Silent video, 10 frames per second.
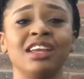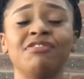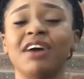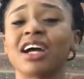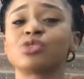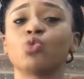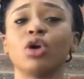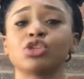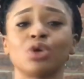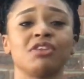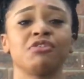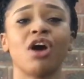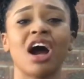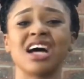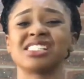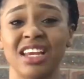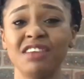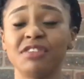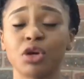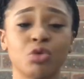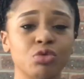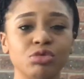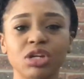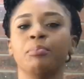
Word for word: In fact, work twenty-four hours if they could.